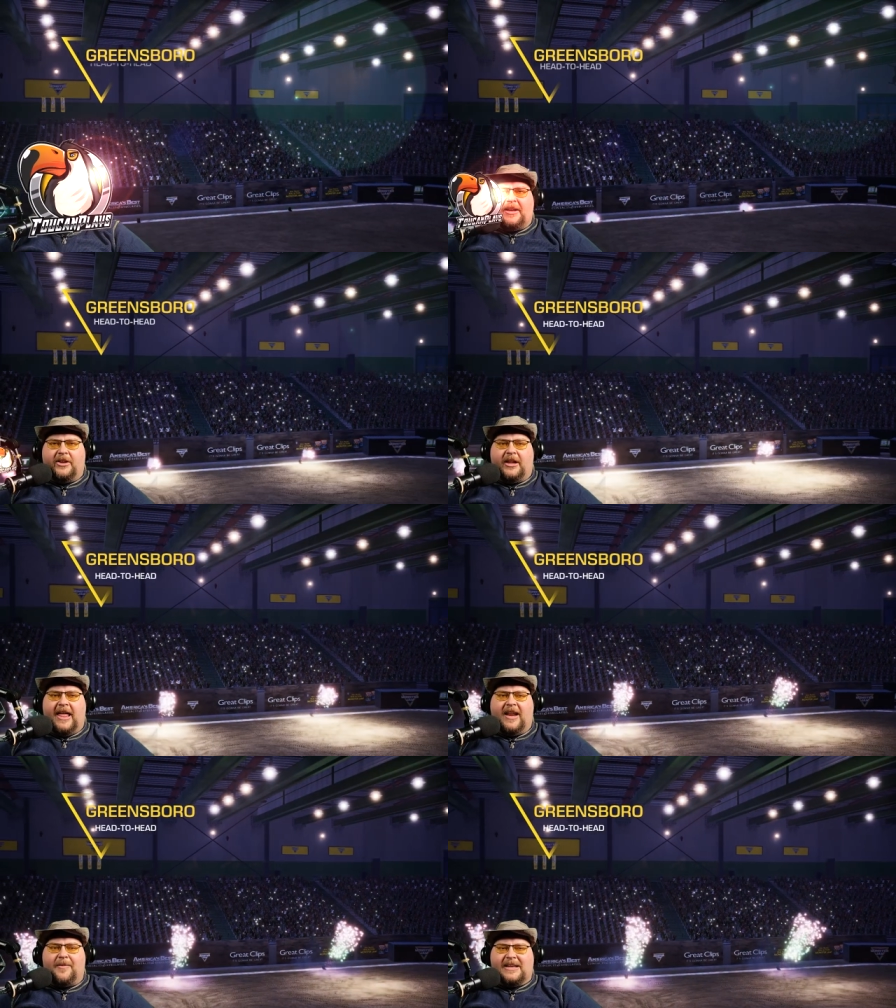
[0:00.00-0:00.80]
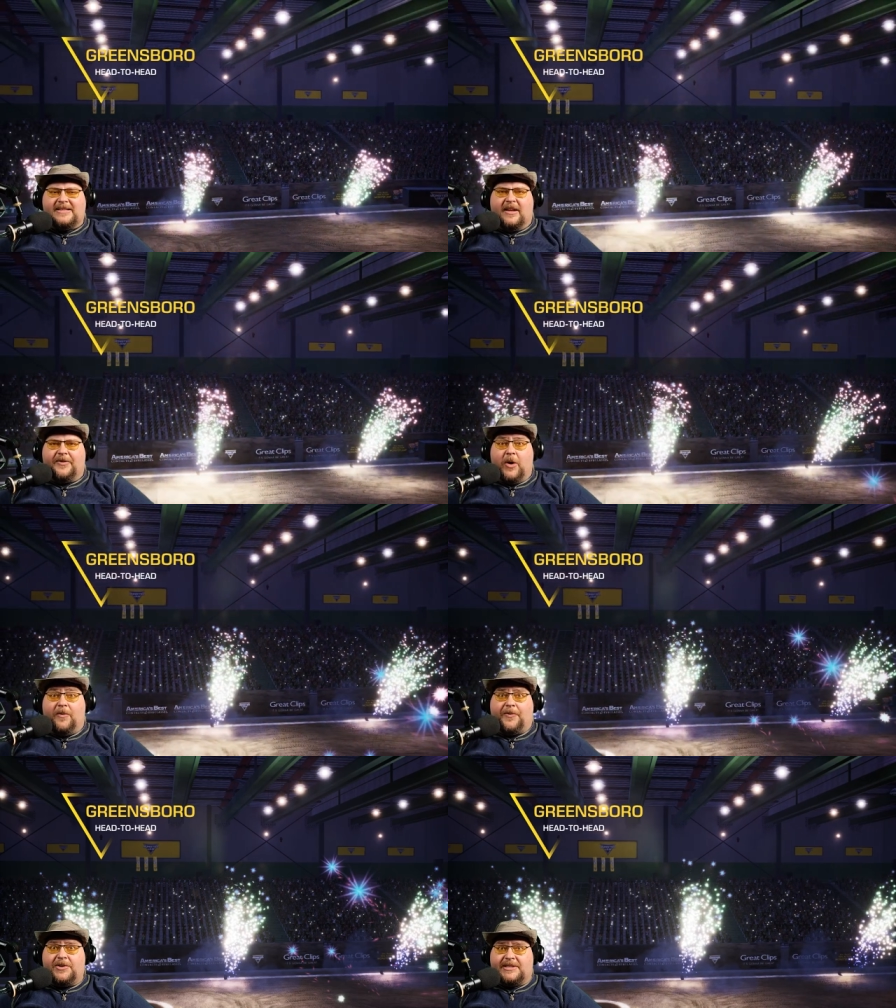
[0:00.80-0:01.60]
getting a little ahead of myself, though.
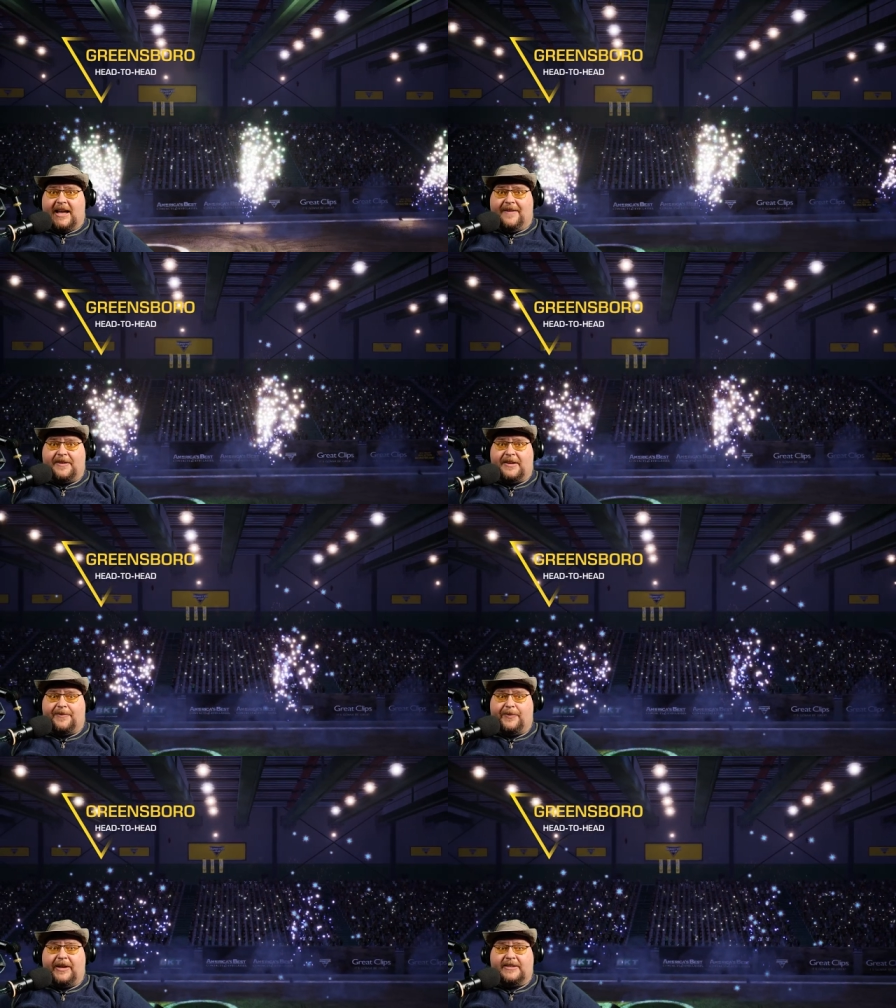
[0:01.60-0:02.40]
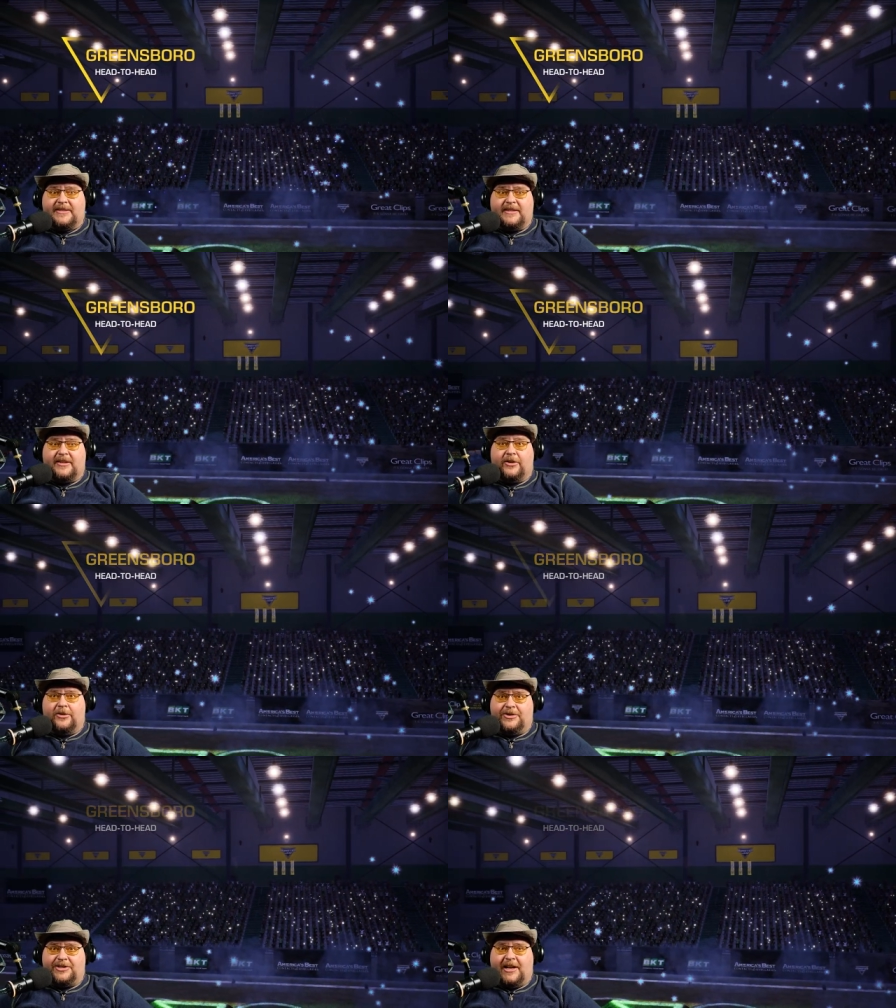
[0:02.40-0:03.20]
First, I have to defeat
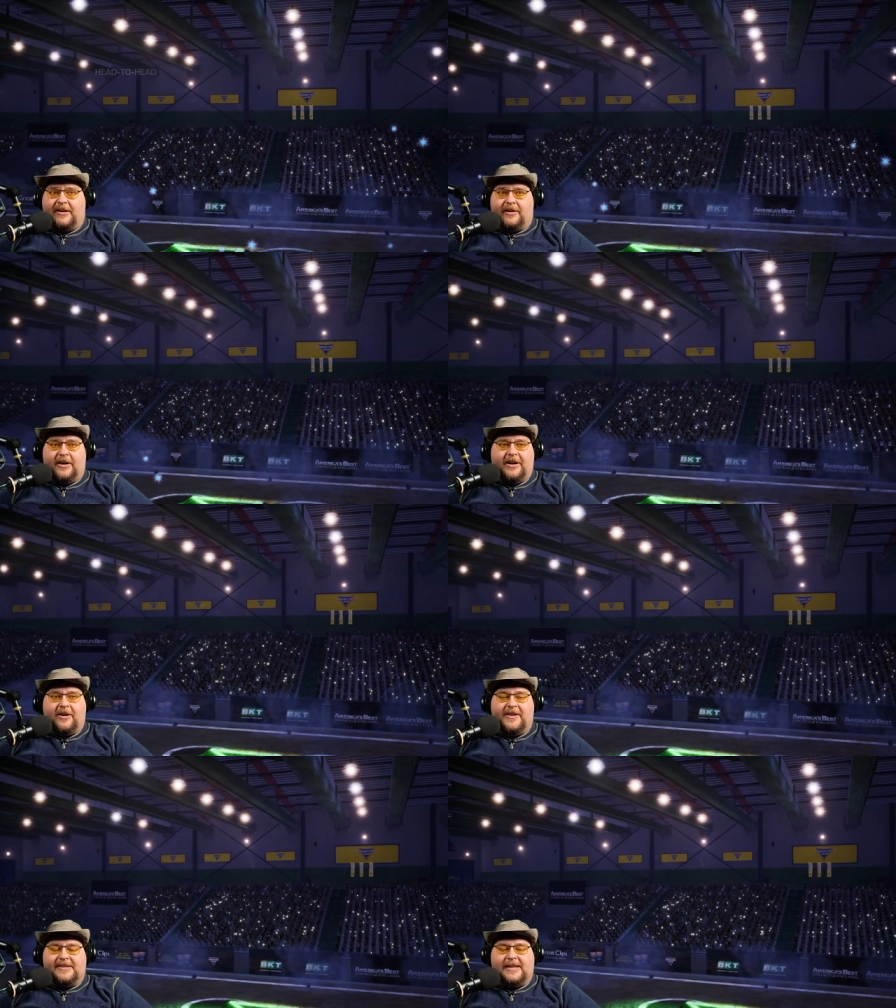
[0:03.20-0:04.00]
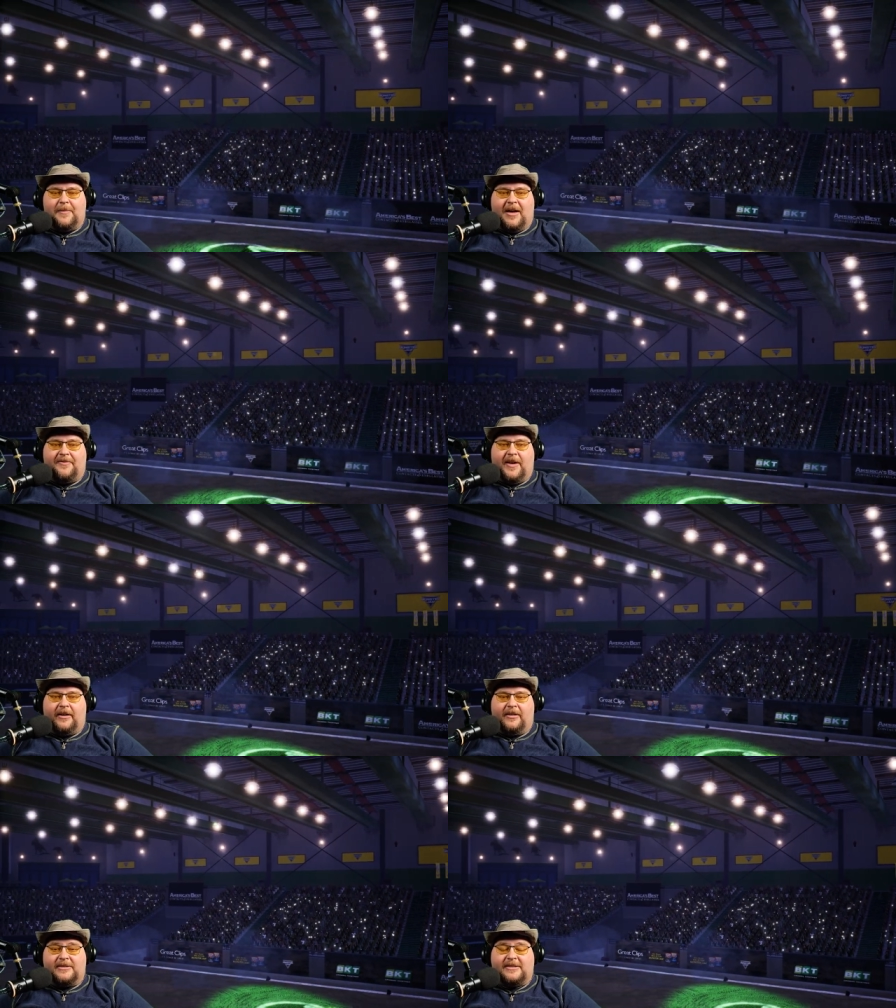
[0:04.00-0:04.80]
Earthshaker here in the
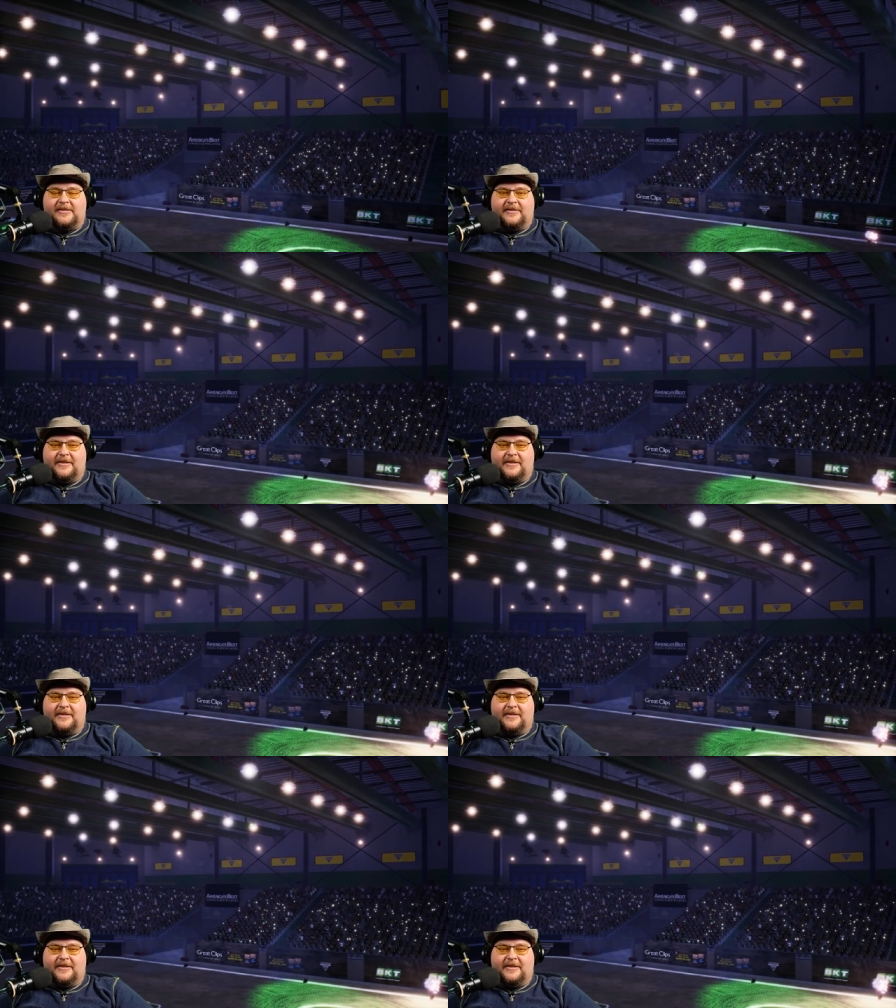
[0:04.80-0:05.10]
semifinals.